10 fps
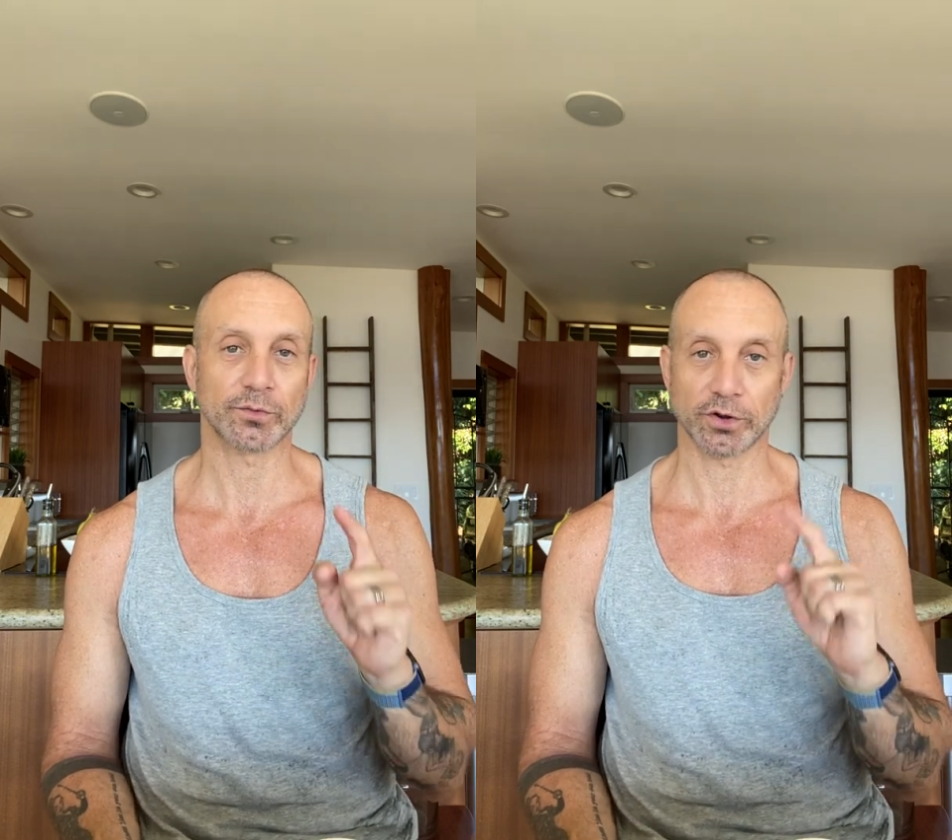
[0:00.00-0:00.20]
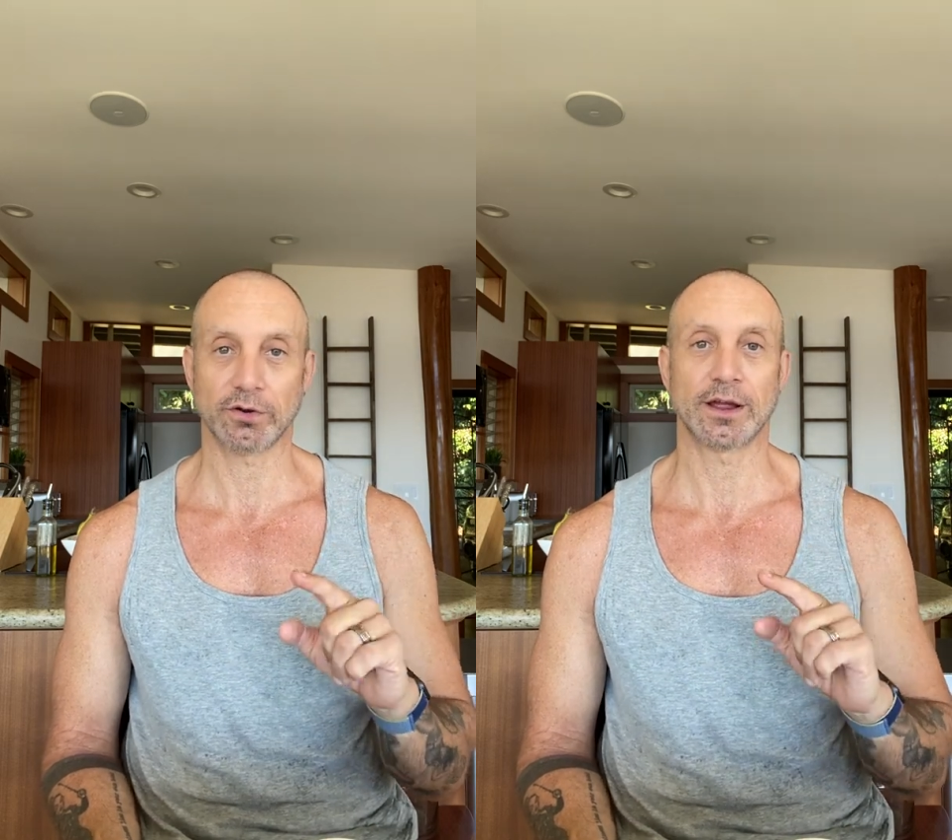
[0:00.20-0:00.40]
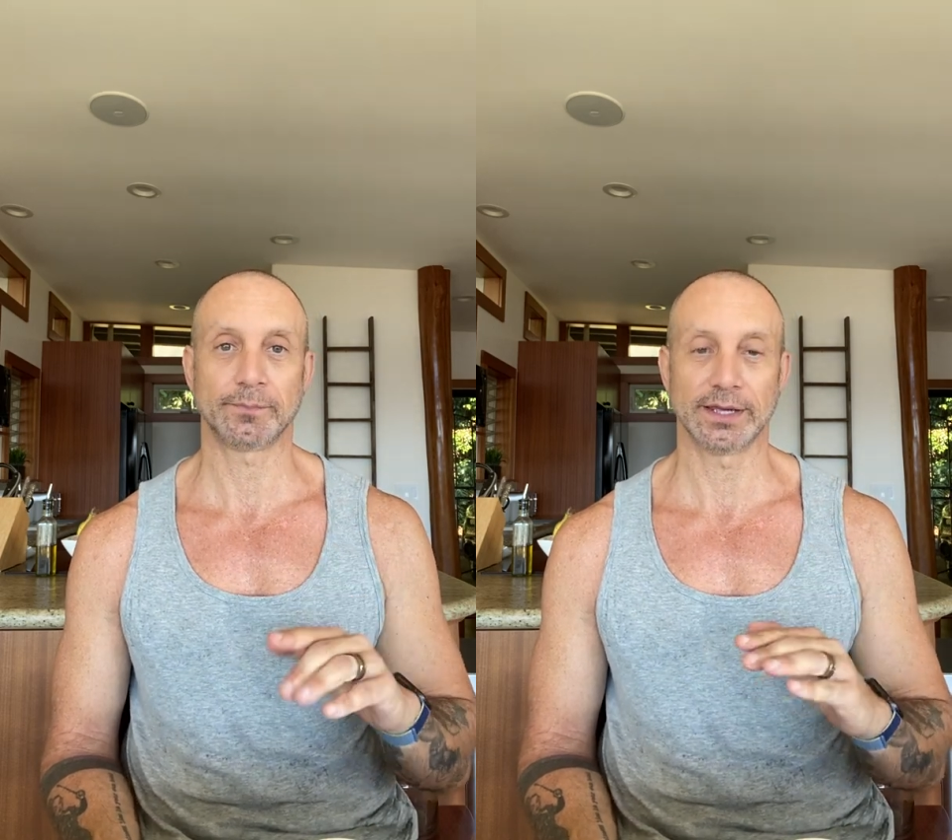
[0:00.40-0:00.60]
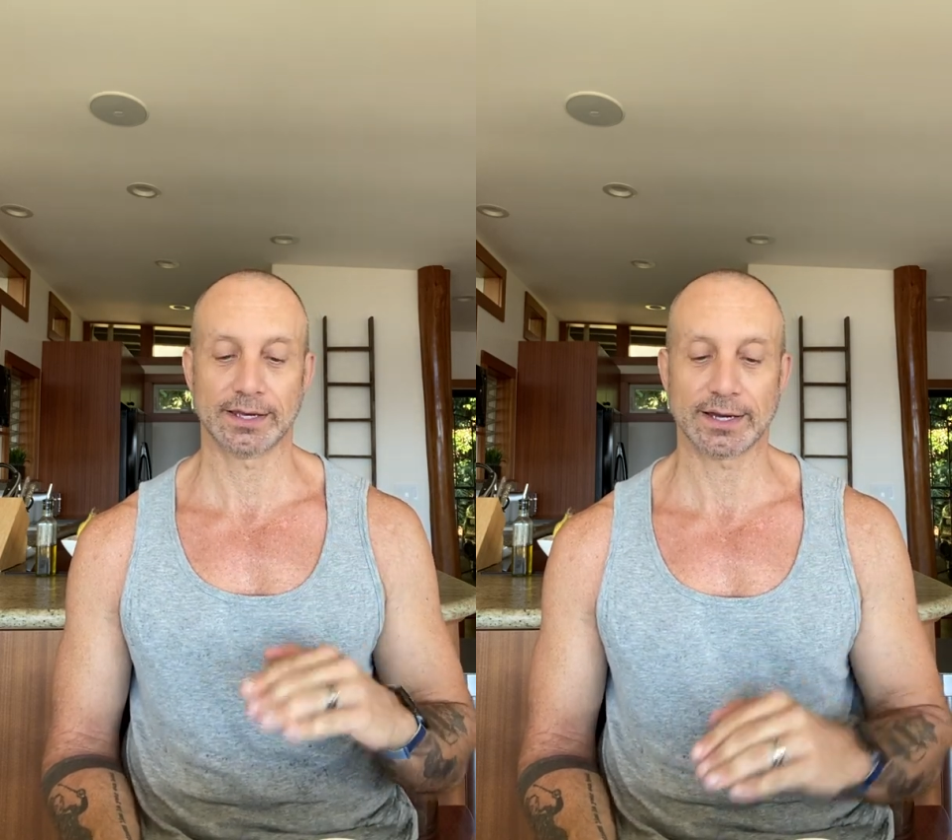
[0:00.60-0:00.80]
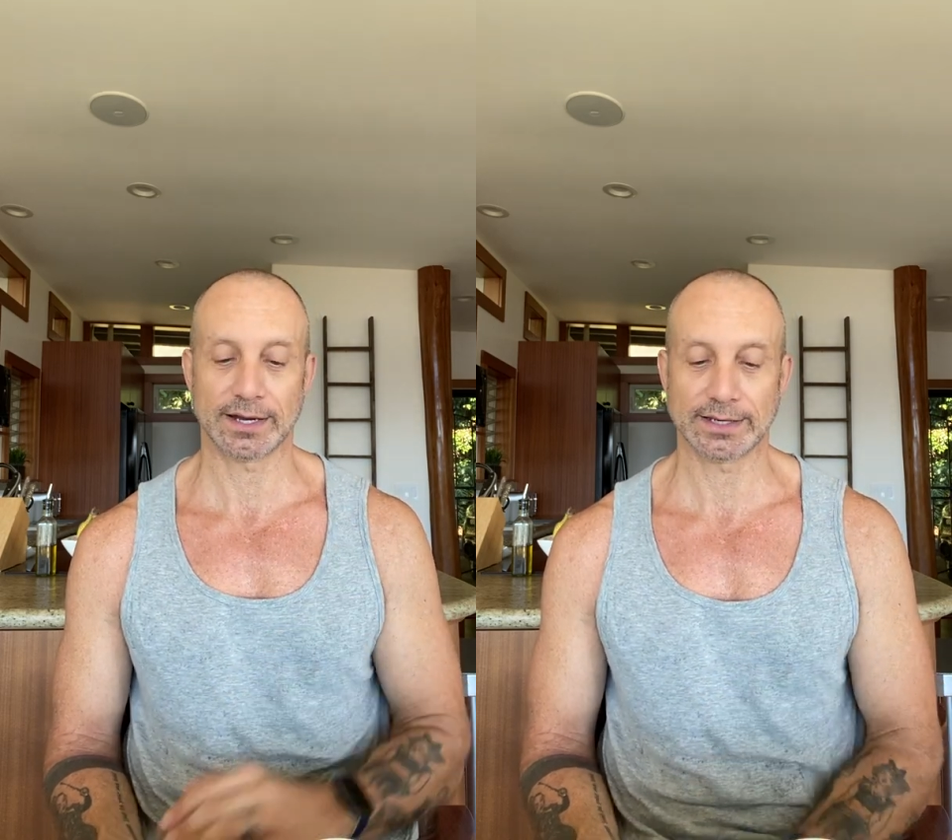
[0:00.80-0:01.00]
regret being
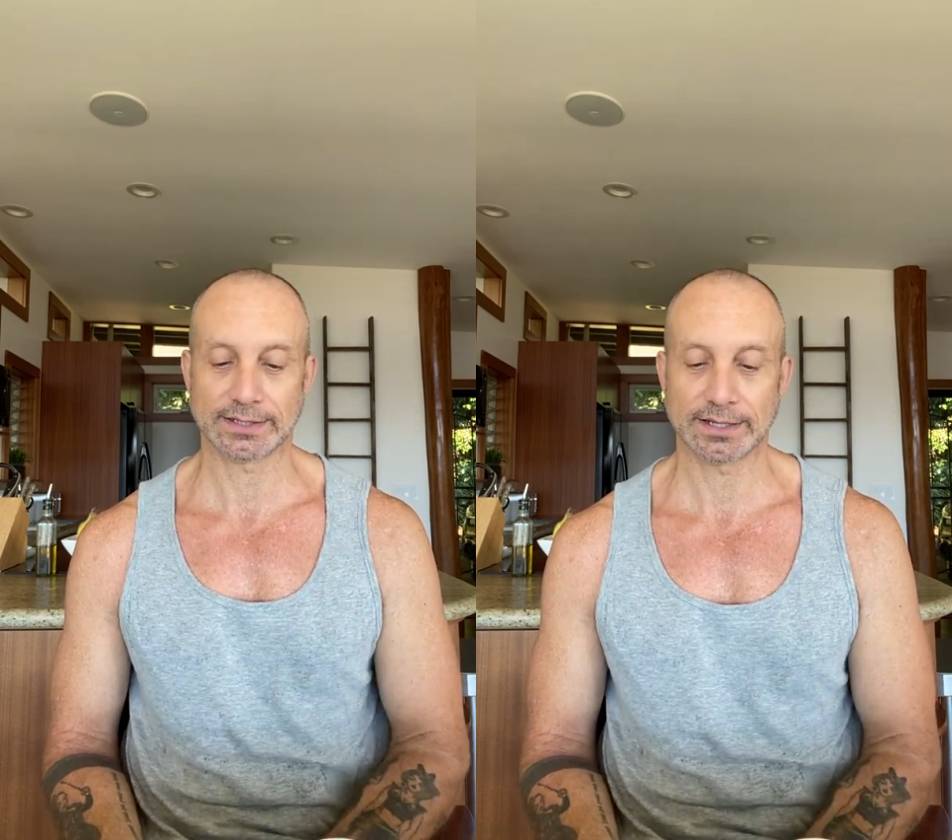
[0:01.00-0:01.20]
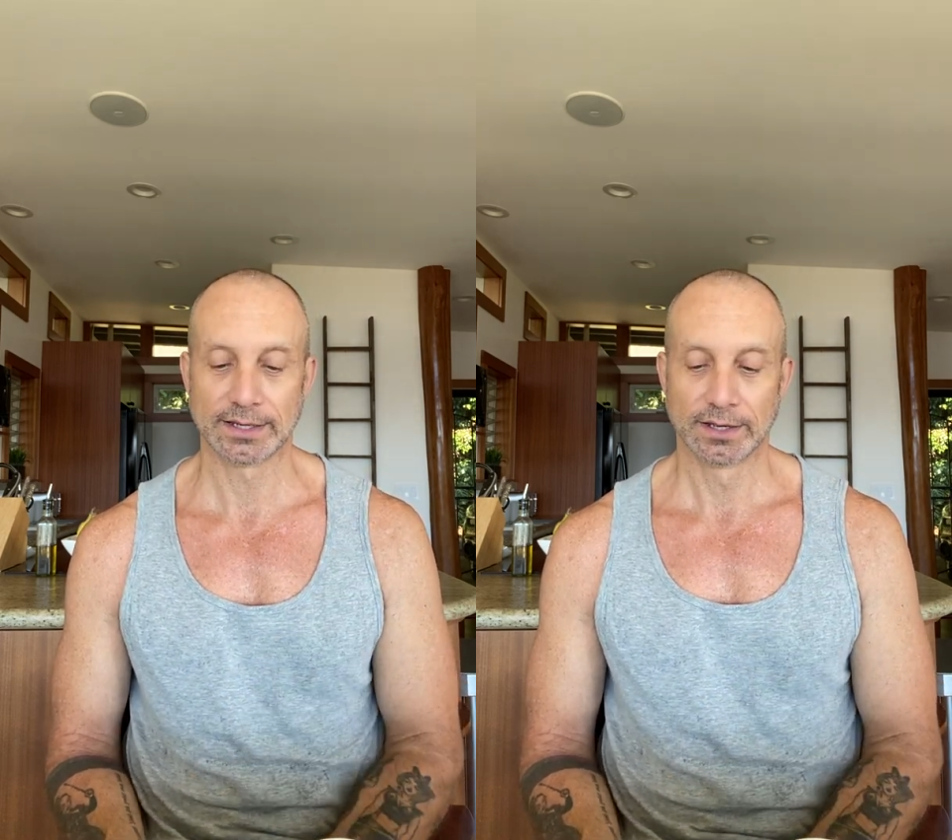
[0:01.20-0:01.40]
kind.